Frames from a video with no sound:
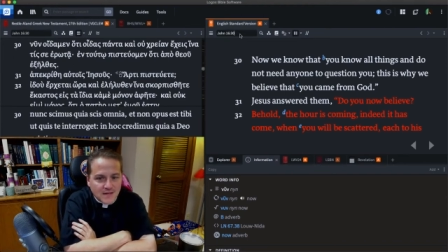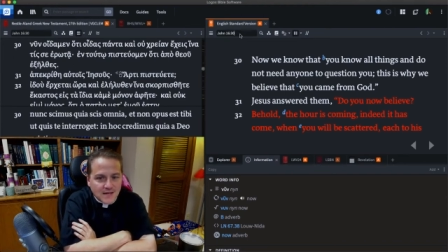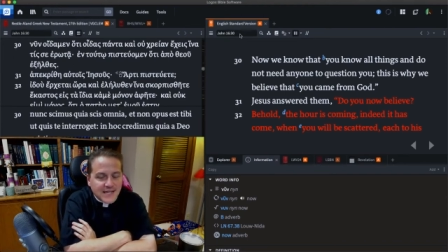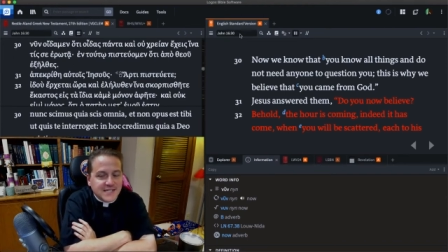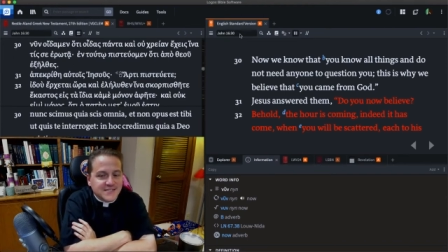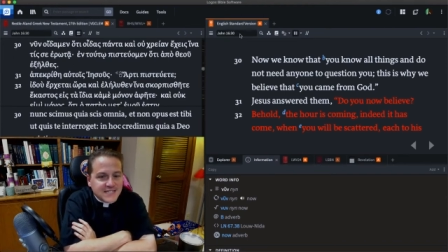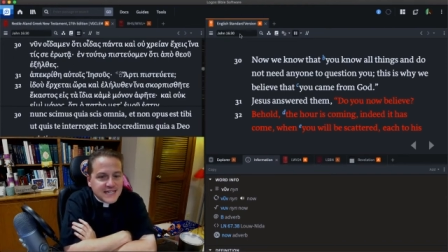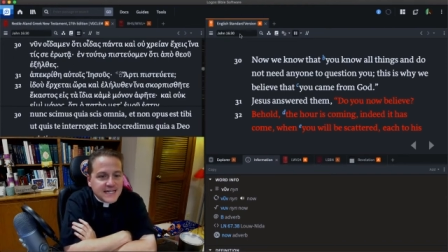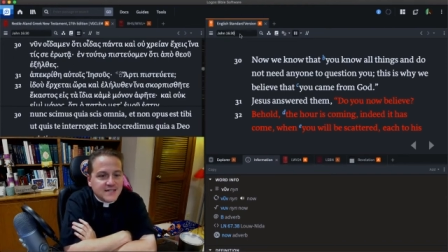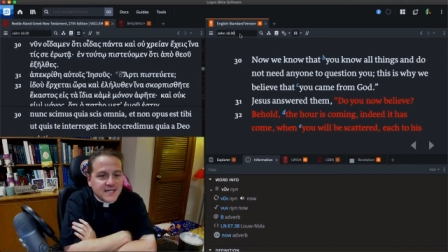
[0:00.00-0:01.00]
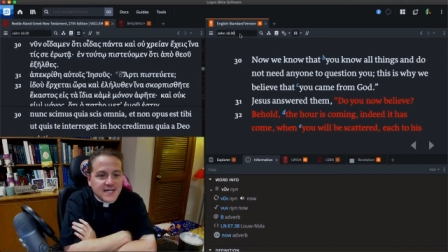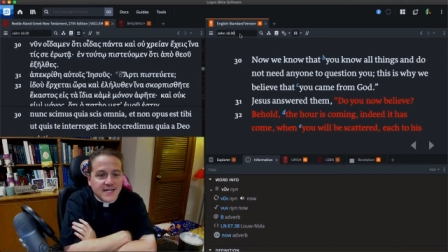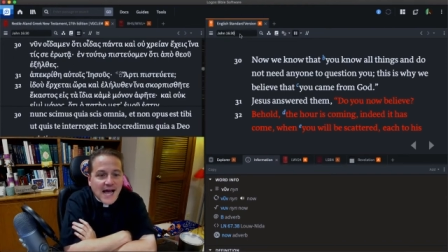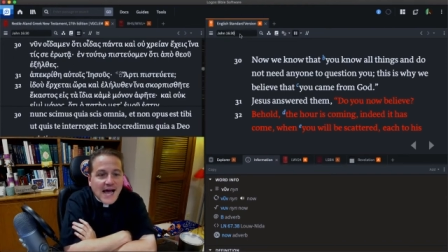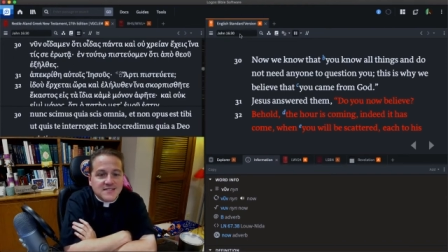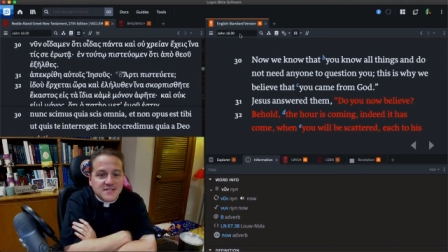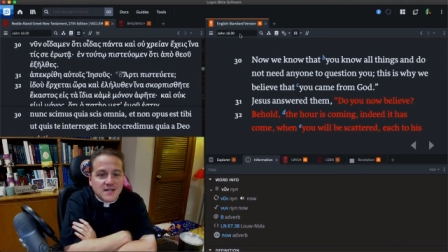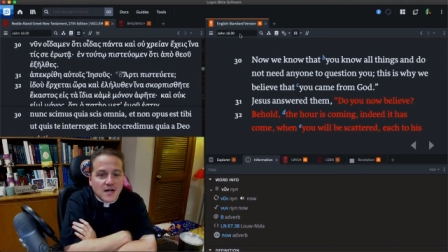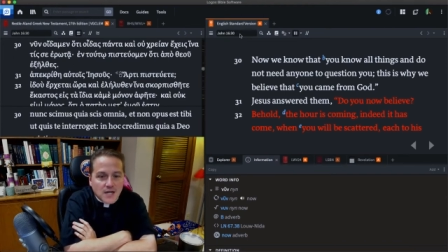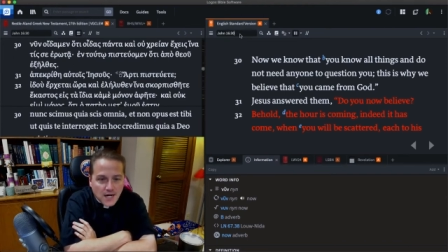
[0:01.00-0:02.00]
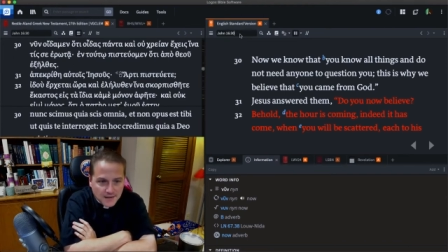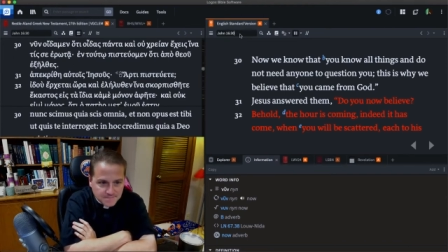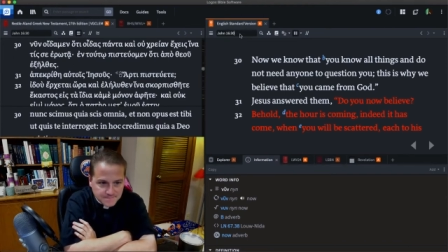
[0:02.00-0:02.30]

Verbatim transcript: Indeed, it has come.